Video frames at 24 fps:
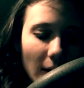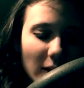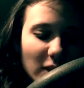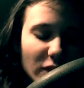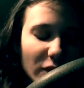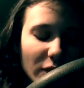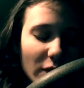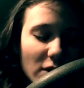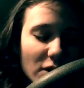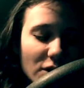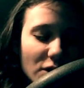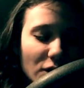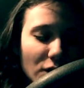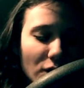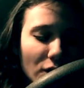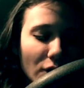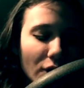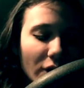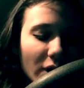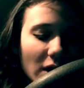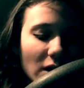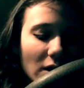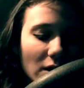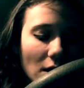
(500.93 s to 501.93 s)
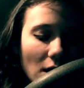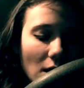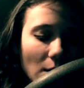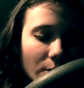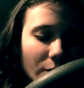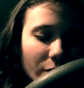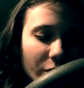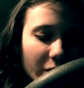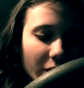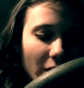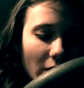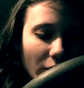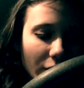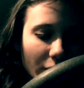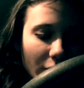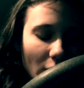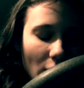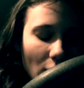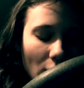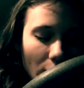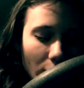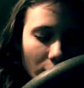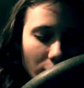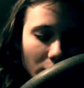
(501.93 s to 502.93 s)
far as all the Vietnam stuff
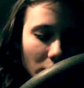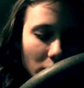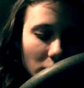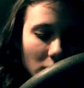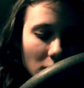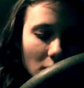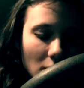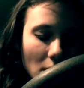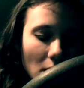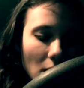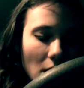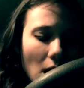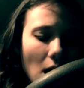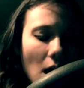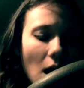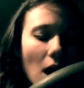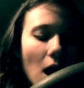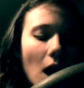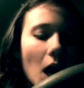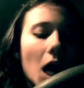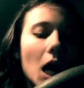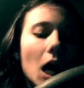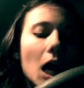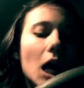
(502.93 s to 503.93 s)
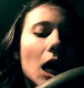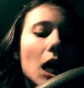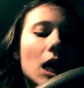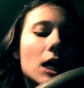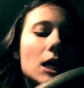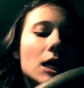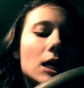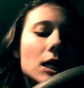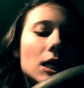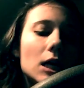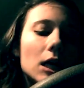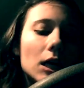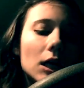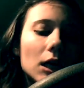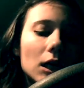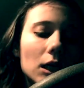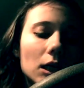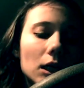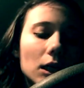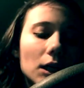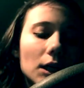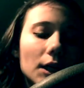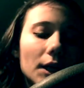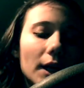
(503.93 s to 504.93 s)
goes,
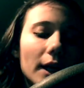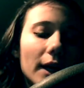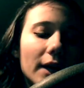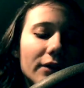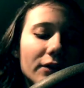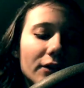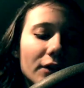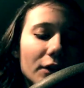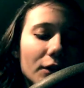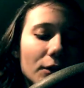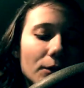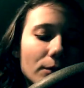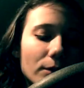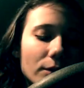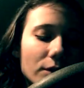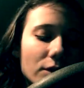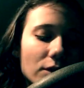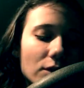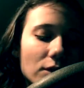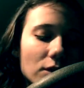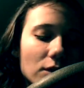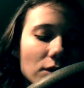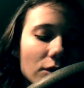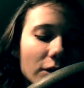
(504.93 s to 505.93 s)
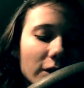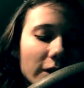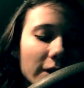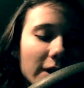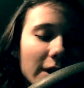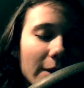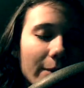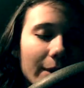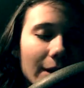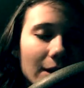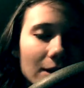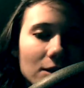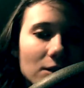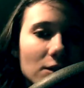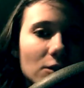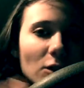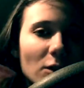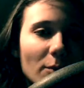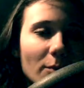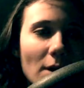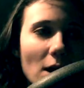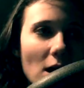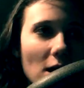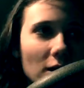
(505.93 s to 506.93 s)
I thought it was good. I mean, it's no
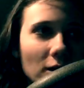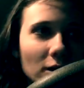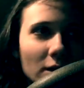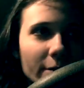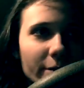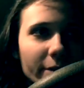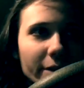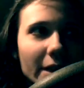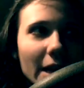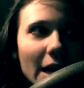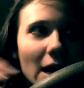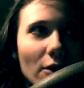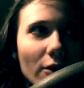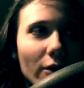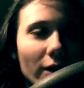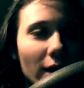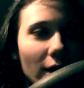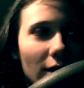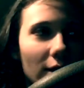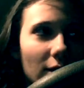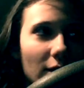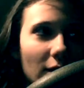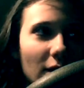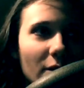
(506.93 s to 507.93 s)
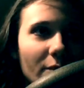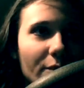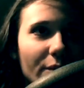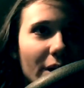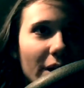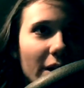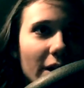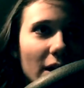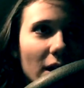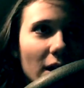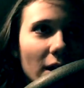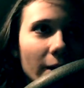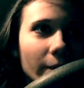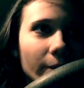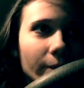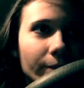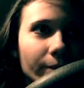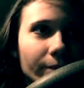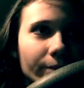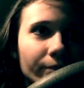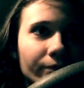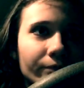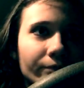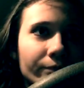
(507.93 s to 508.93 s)
Apocalypse Now or anything, but
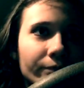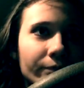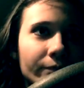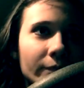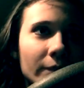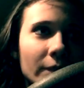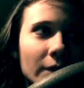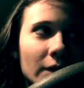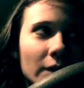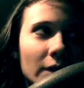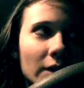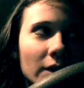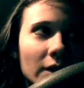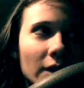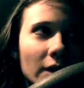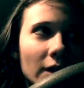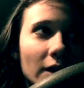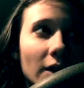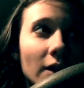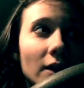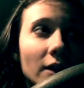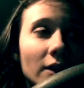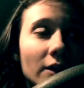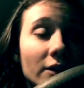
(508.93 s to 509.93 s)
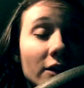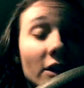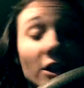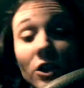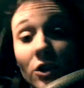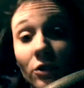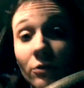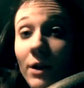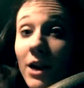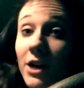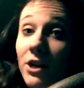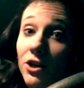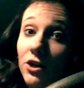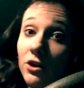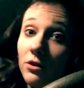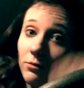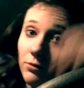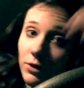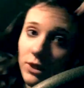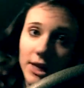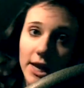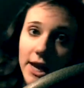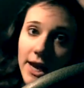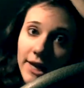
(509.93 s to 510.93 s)
the
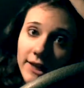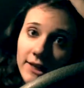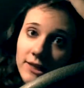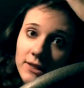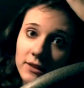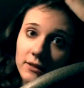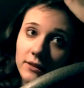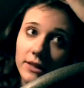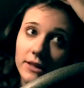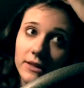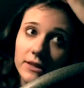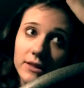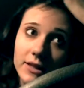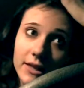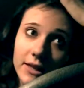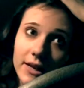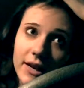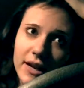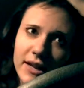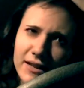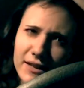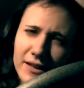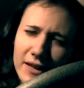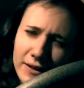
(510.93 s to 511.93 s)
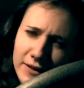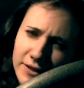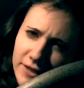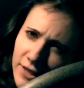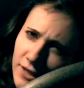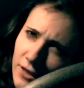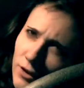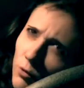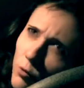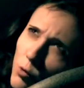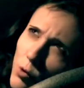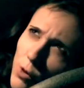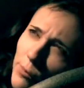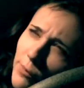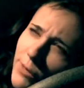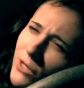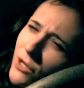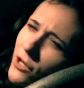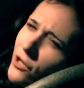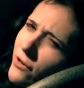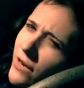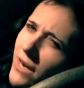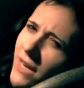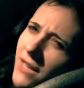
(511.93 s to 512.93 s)
direction was excellent. And didn't a
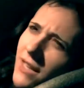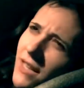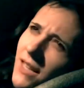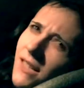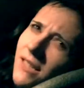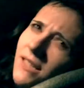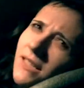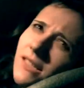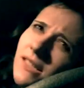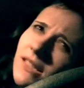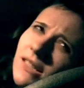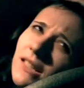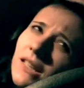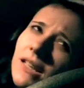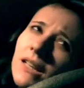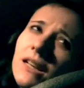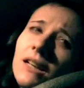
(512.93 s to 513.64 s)
woman direct this?